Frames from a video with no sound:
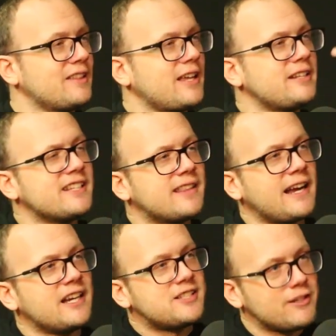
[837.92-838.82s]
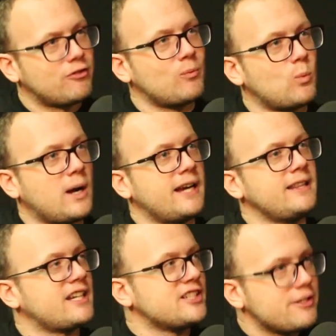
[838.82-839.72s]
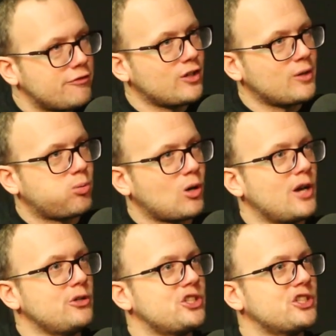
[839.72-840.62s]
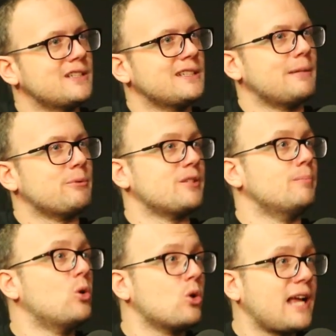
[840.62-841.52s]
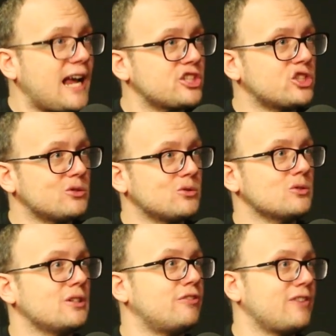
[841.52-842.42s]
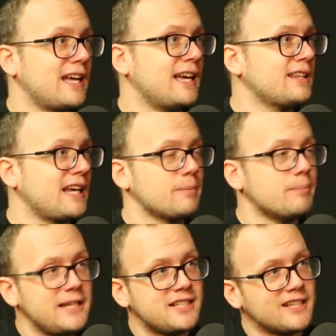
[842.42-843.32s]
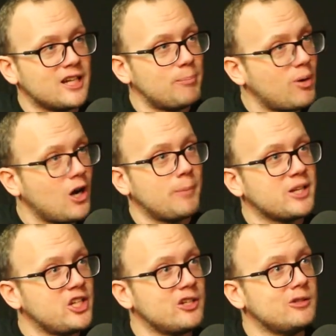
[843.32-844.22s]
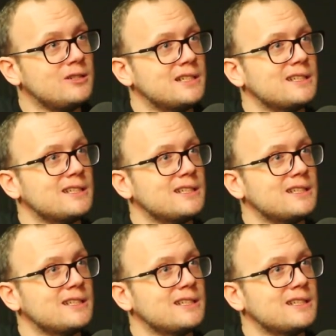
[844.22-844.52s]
they did that in a different way. They had a different approach. It was a more casual affair. They had a meeting at a barbecue.